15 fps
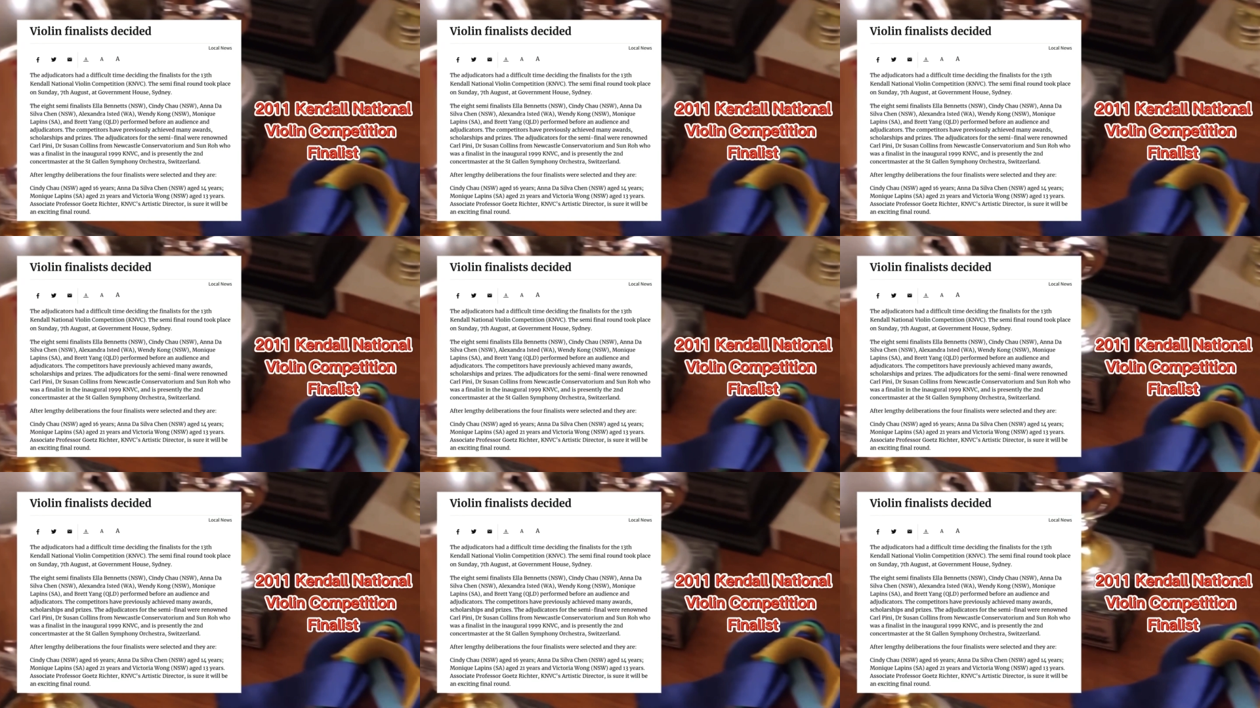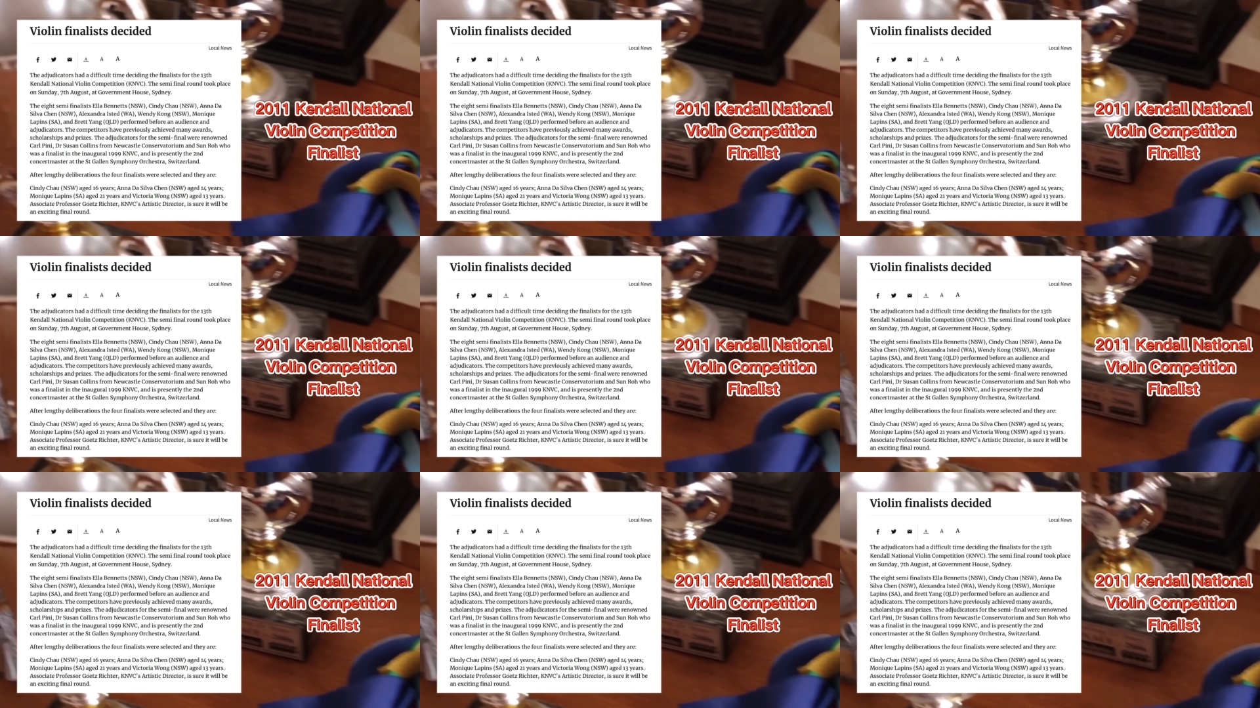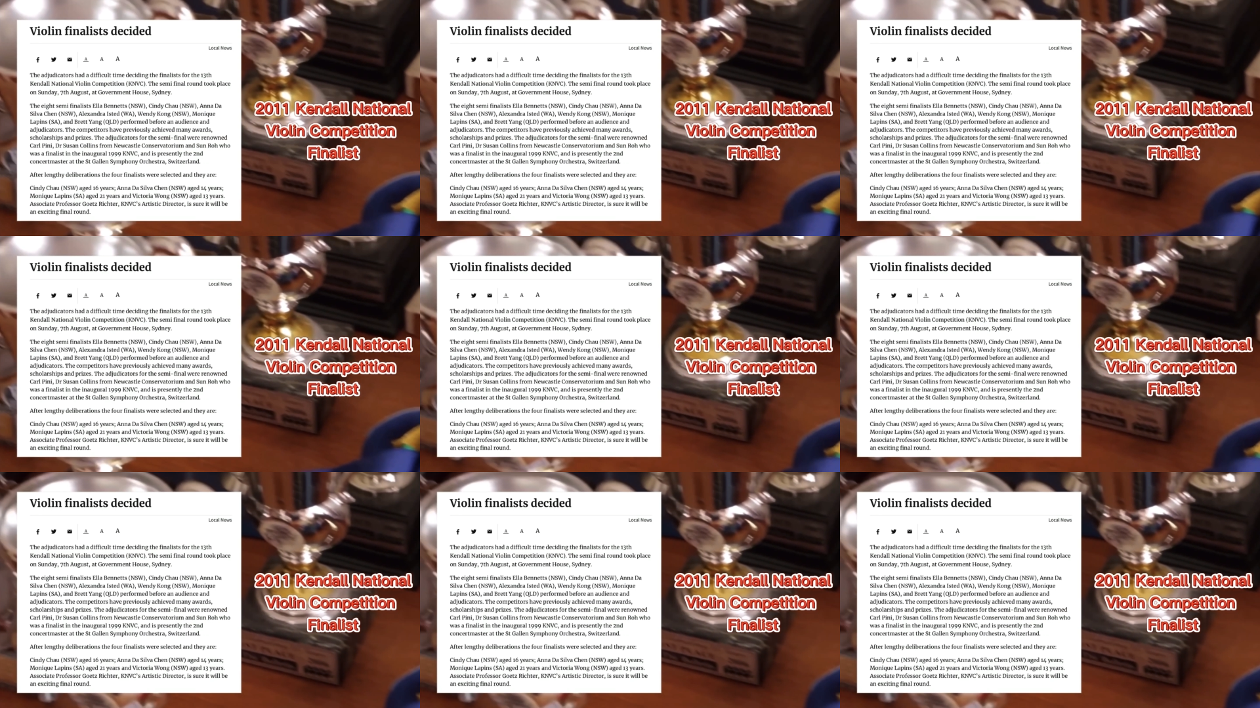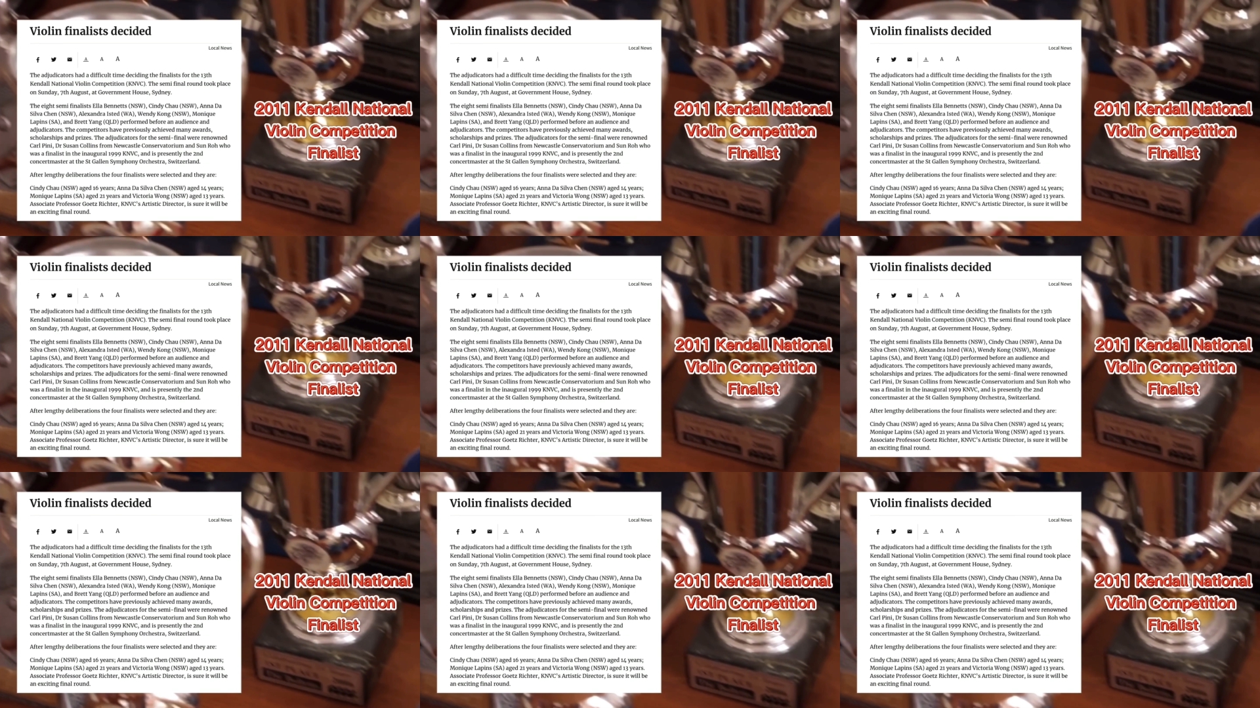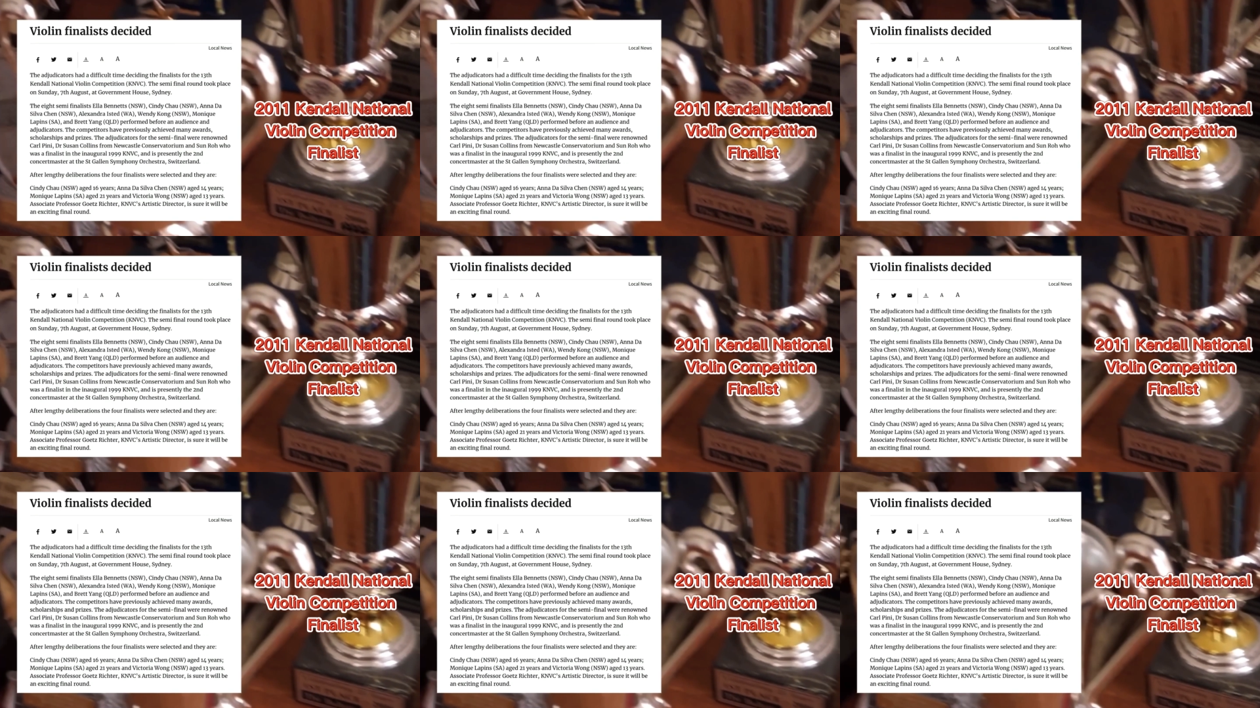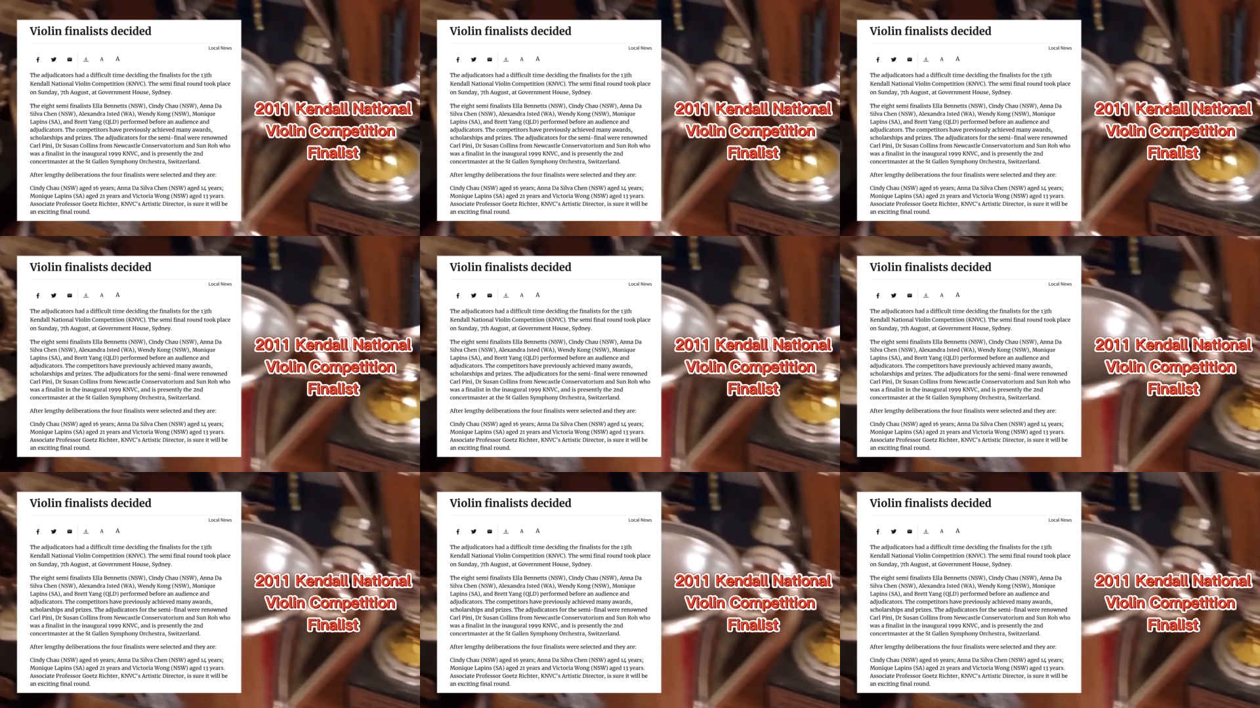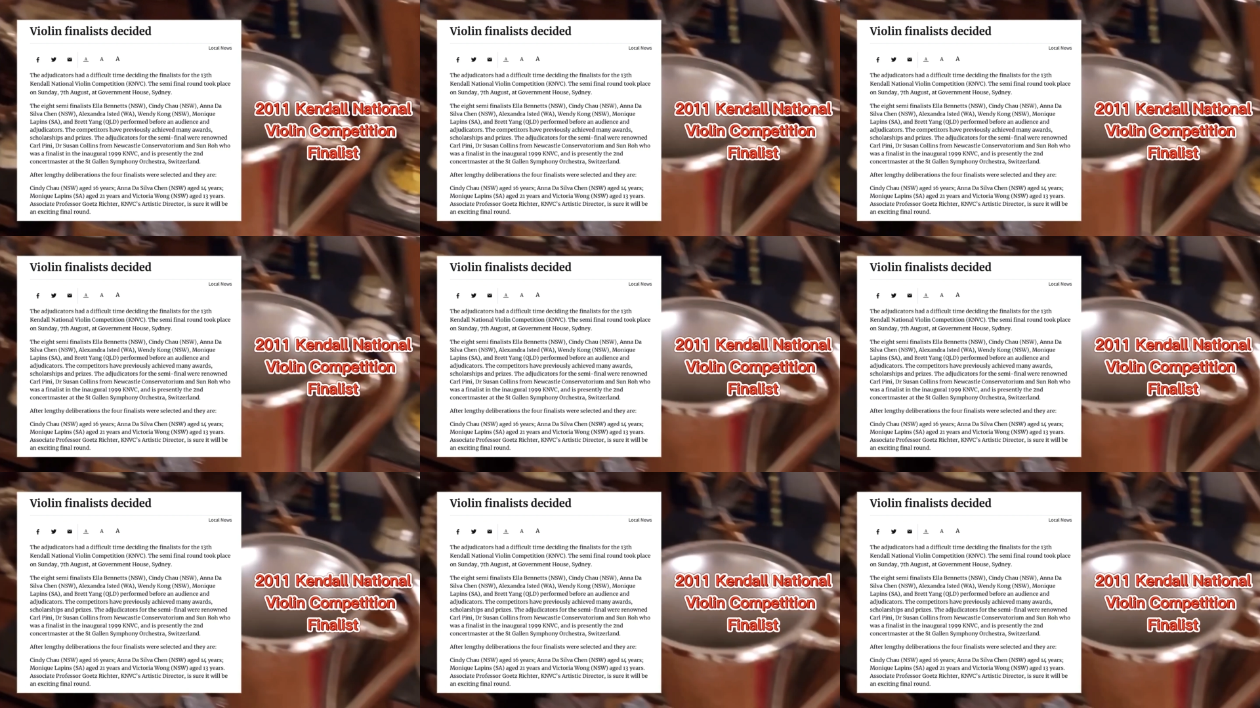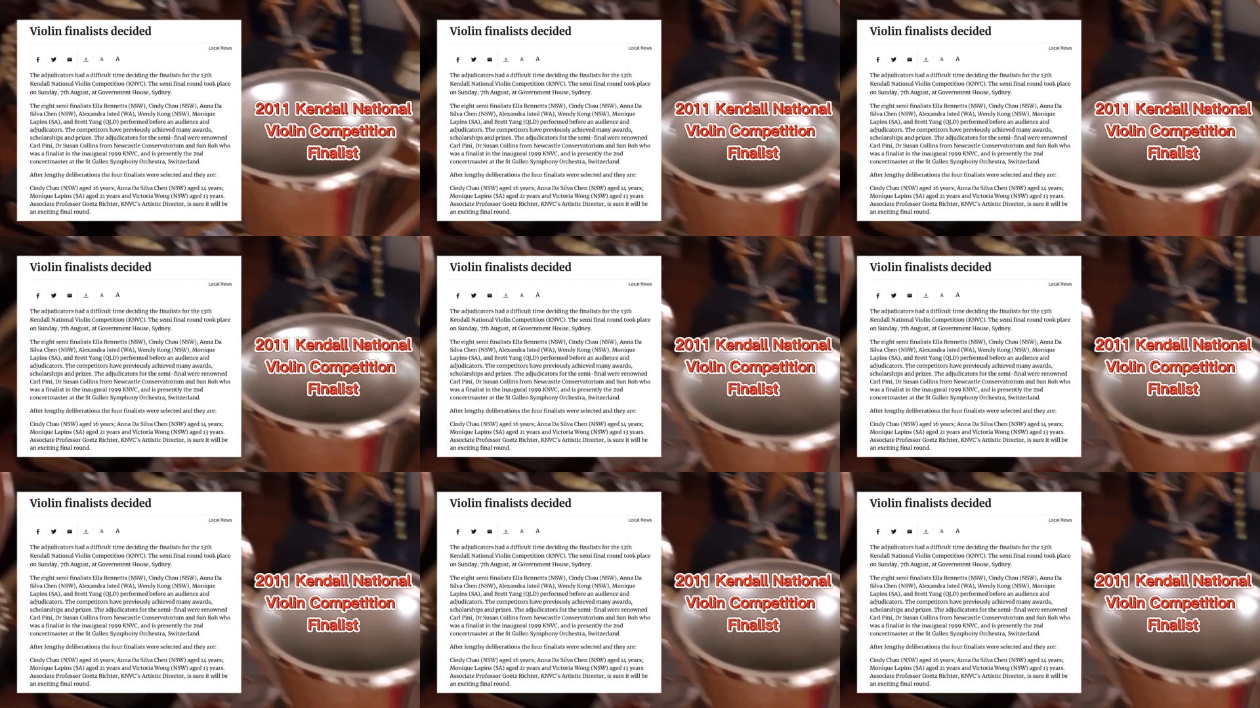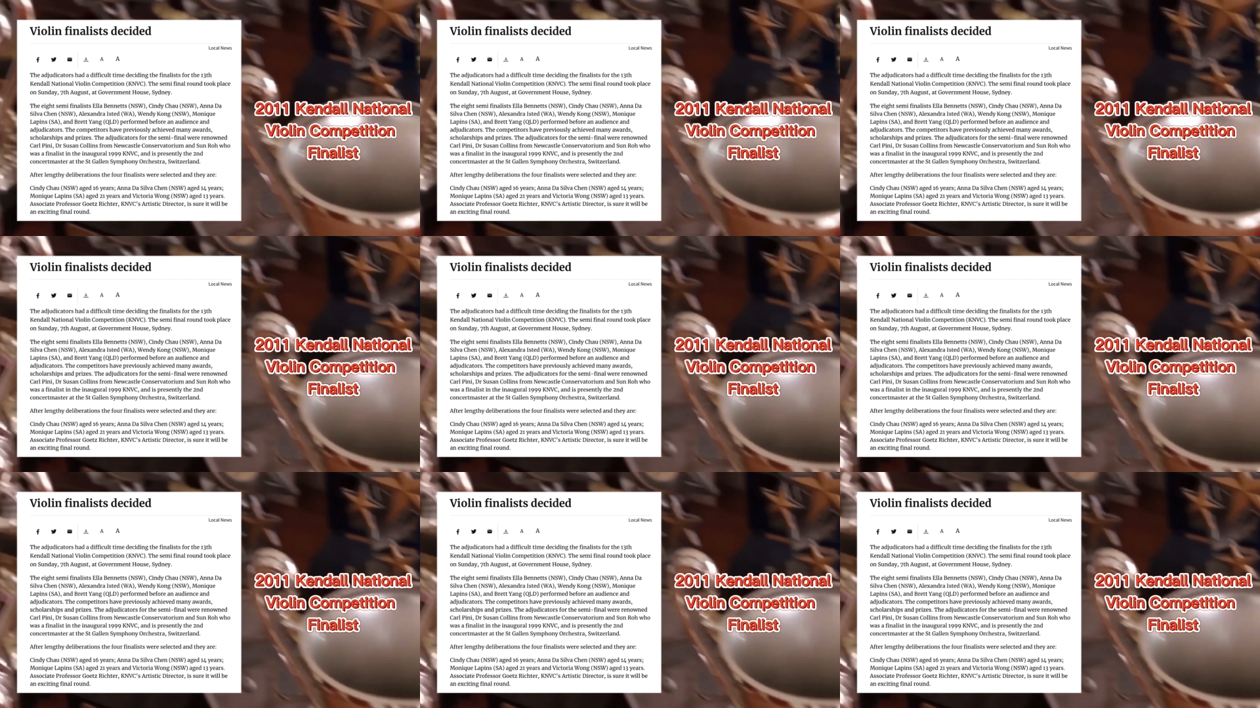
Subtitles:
(no speaker visible)